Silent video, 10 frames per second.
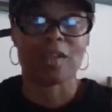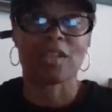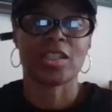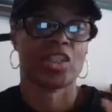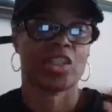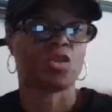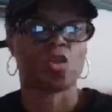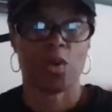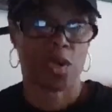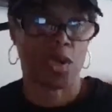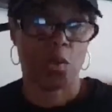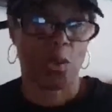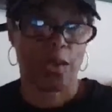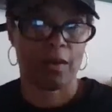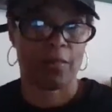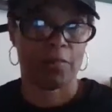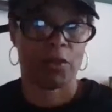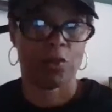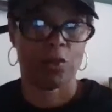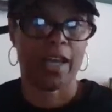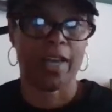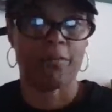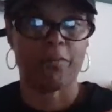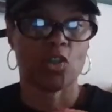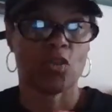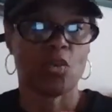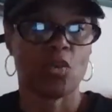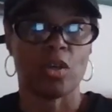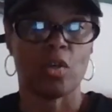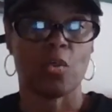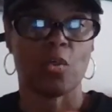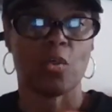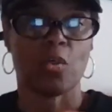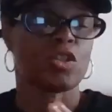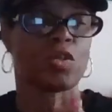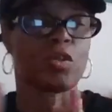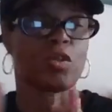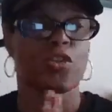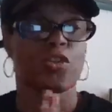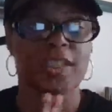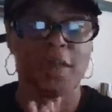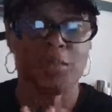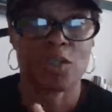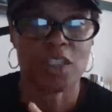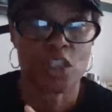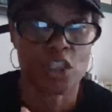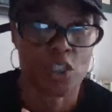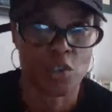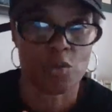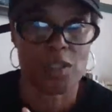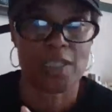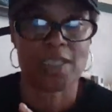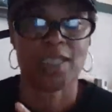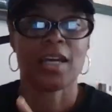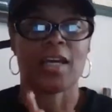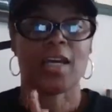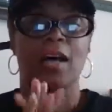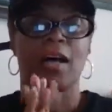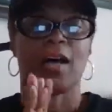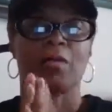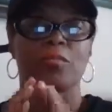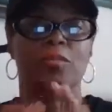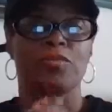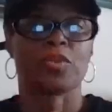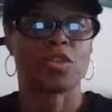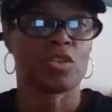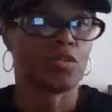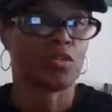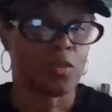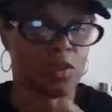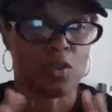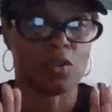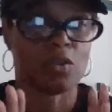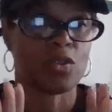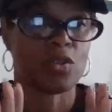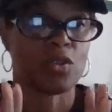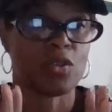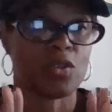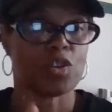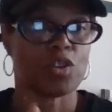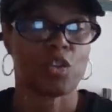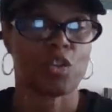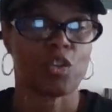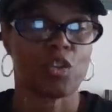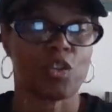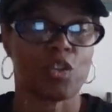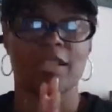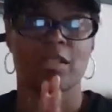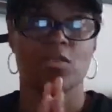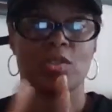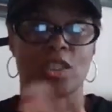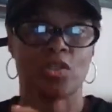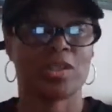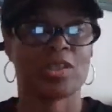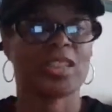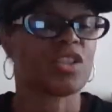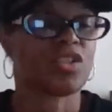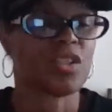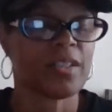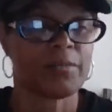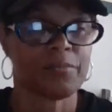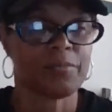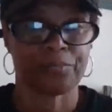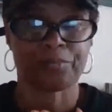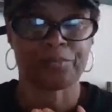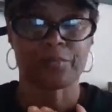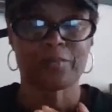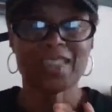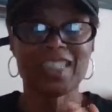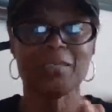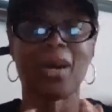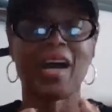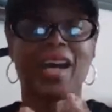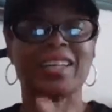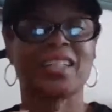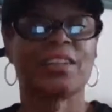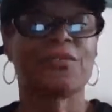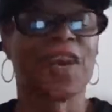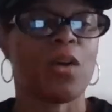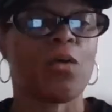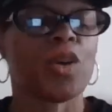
then you're going nowhere. Okay? You're going nowhere. So the first step you get to do is to get what you want is to set your intentions by identifying what